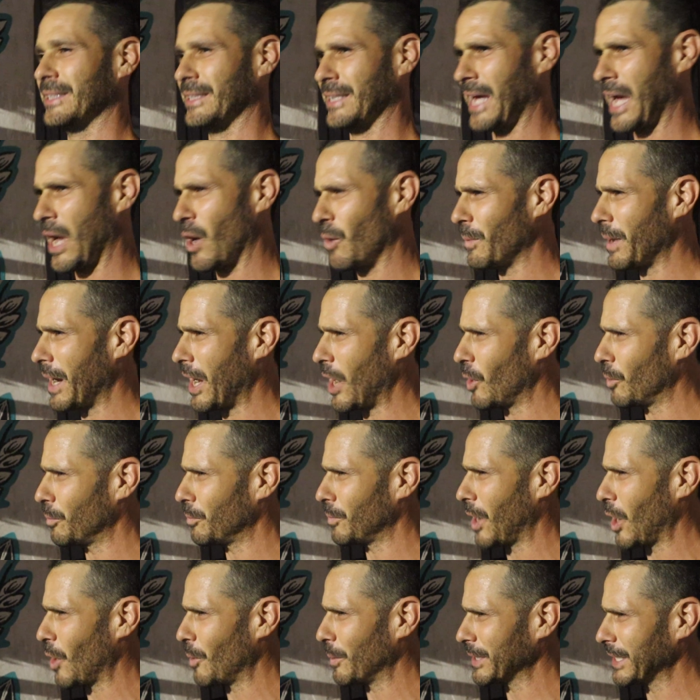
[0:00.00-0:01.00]

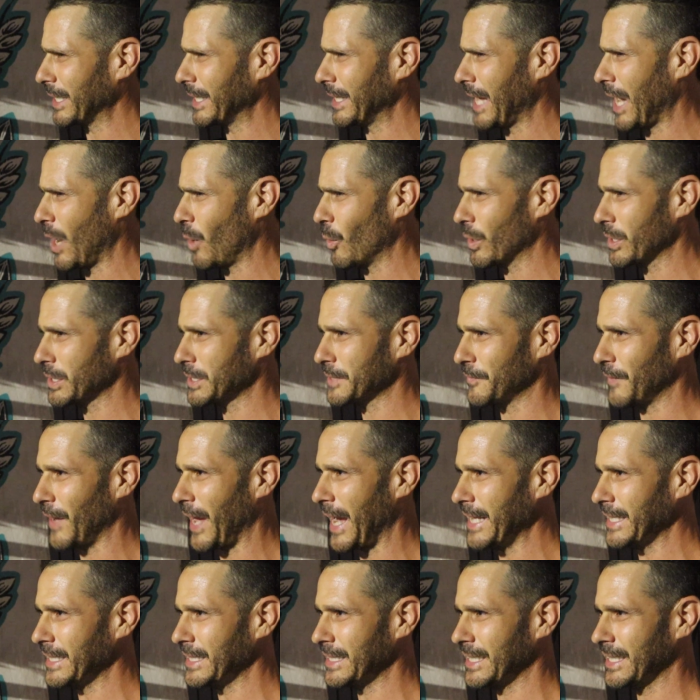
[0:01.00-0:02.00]
How many hours flight?